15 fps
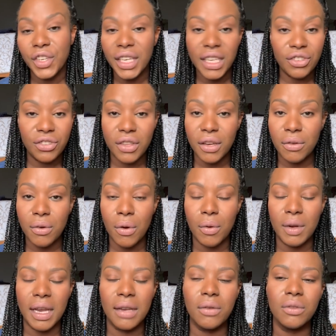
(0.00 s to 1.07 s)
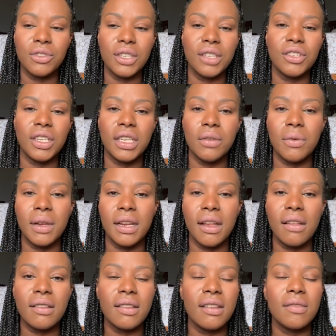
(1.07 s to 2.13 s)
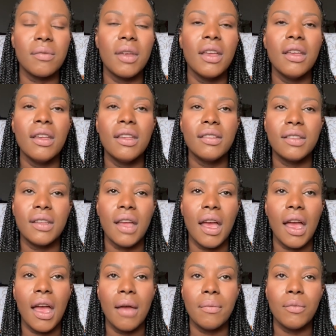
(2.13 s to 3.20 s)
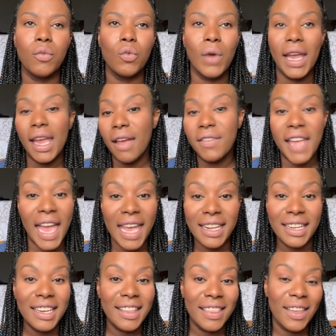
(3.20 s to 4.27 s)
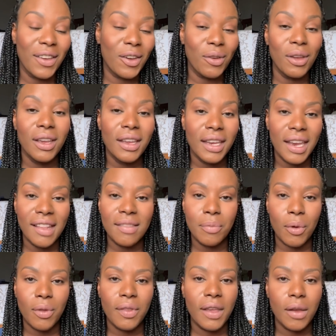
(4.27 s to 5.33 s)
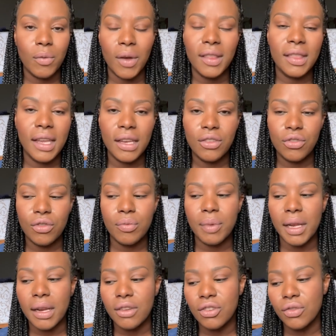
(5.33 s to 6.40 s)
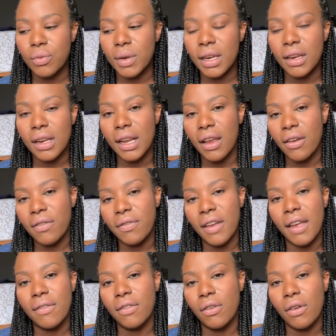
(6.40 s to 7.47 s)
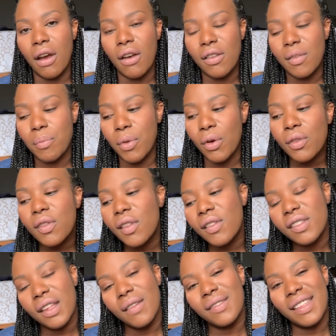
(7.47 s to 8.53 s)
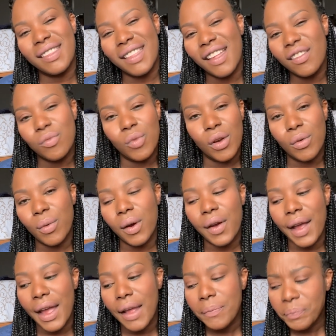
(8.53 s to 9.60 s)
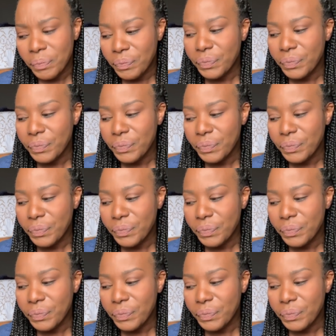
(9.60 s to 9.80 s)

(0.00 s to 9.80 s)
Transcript: to each their own i don't judge anyone else's um, way of handling their kids birthday and what they do but i just want to clarify for our personal selves that that's where we're at